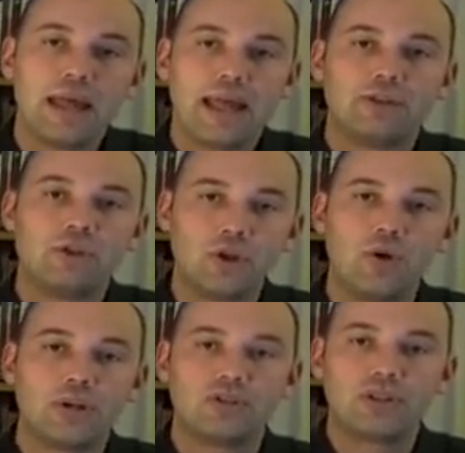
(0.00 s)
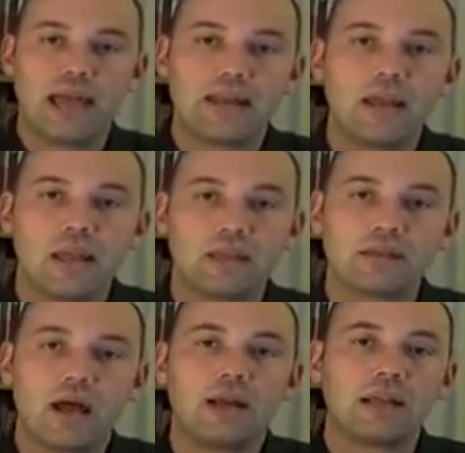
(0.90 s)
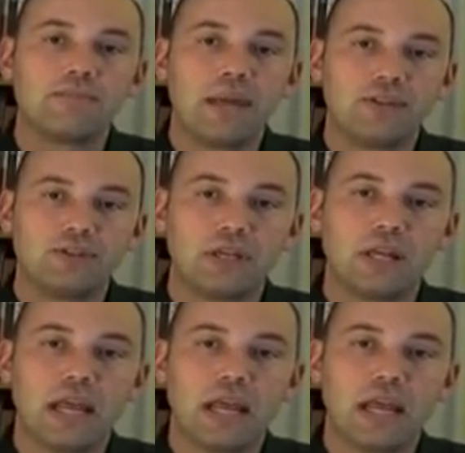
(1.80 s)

and to notice that in cutting and pasting